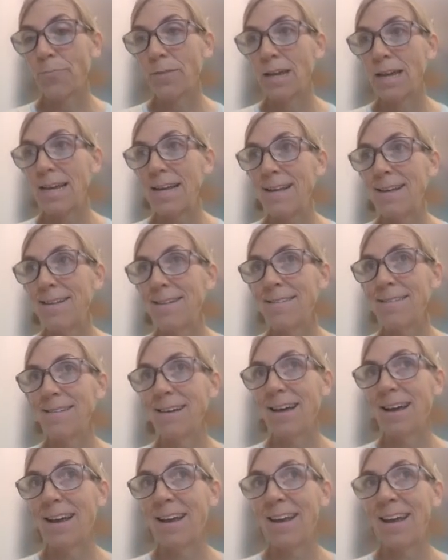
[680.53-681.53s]
is,
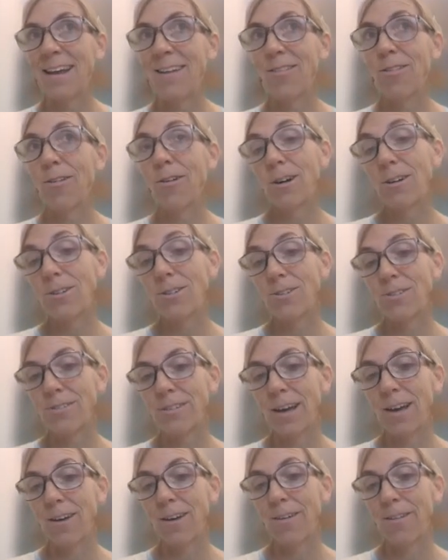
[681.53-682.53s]
and at a larger
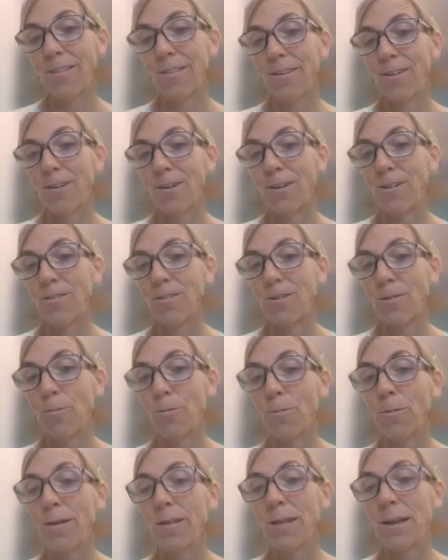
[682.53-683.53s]
scale, they're also
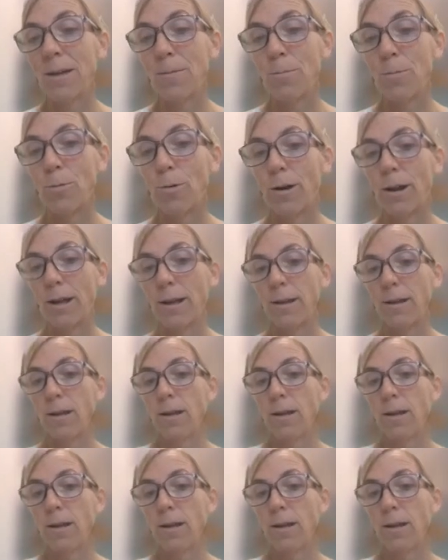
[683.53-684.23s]
really important